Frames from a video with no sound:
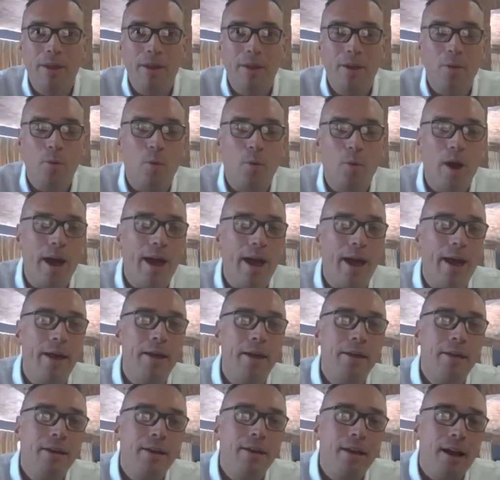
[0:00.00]

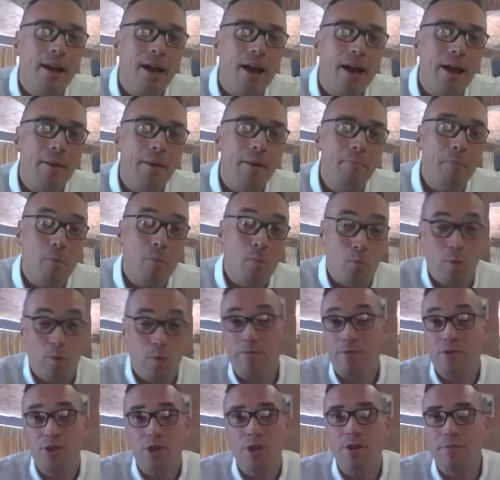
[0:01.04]
where um, we've
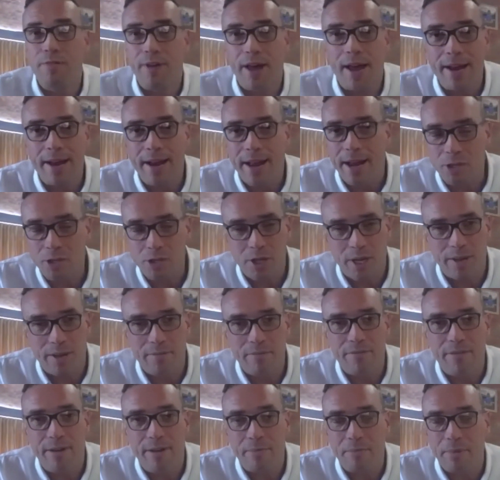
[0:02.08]
surveyed actually
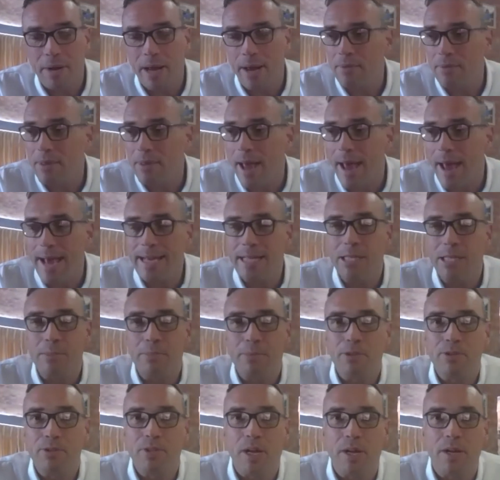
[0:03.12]
and found out that
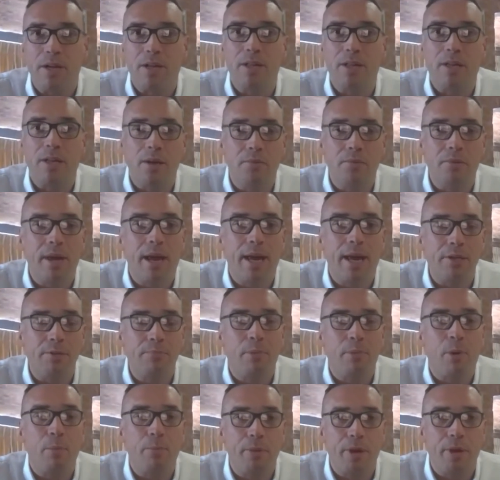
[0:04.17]
80% of the UK's
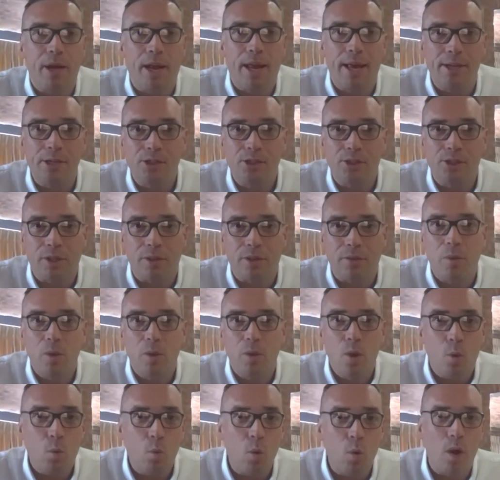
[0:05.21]
population
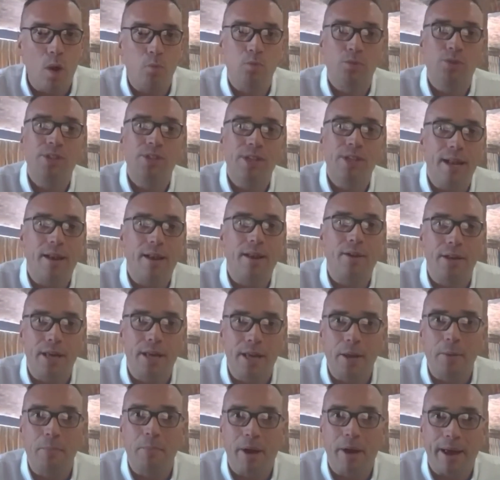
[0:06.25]
won't sell on
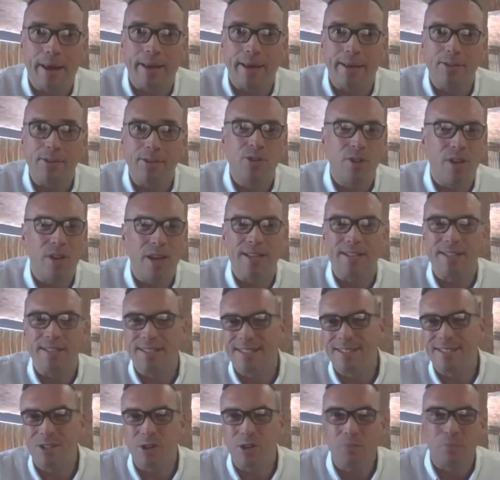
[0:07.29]
eBay. It's
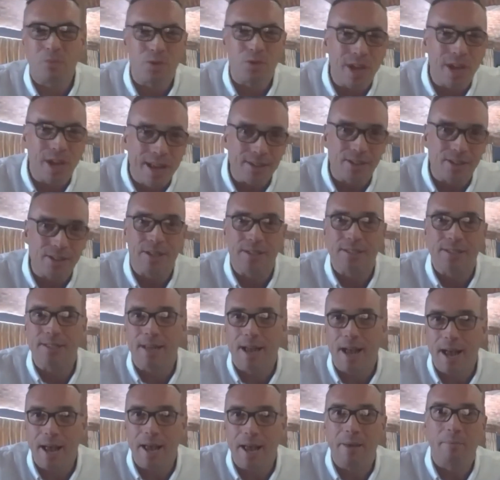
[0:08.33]
it's too much hassle and
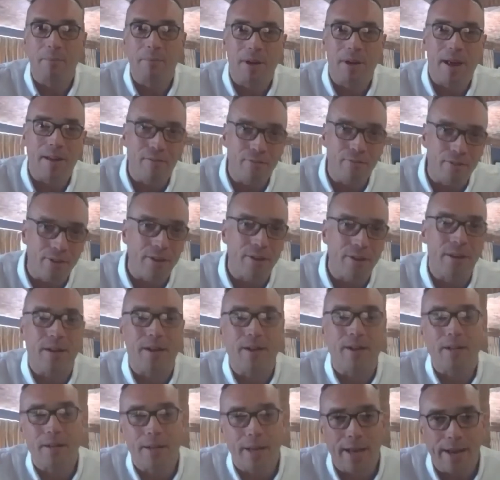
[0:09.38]
time and effort and
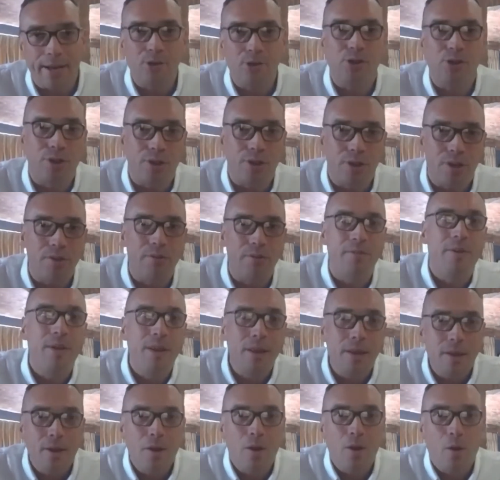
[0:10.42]
inclination and
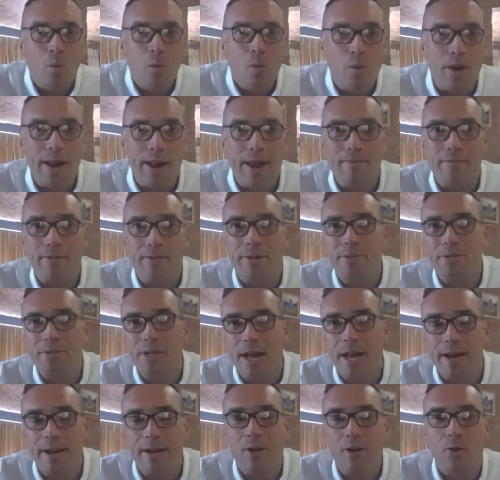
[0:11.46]
whatever
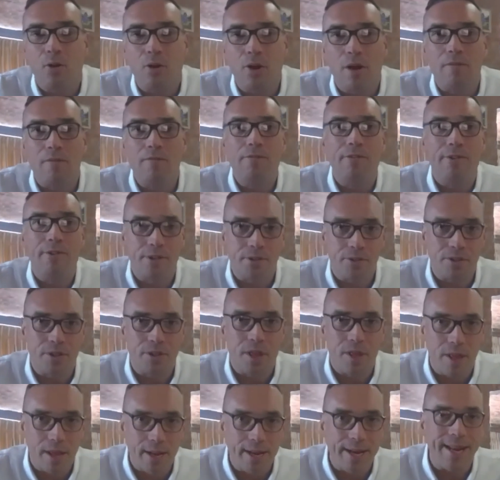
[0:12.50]
technical confidence
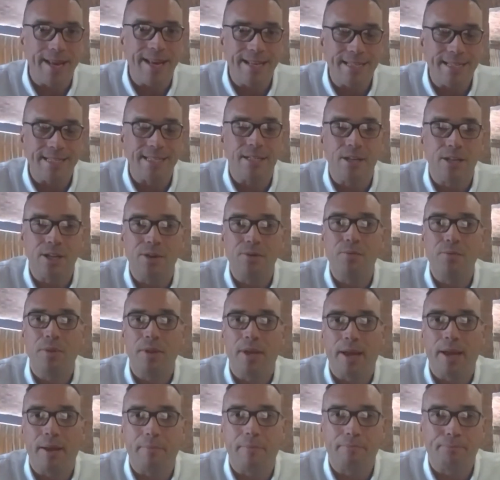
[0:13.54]
that they need to do
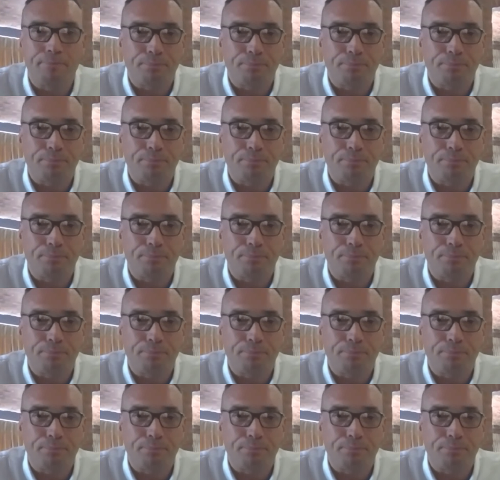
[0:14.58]
that.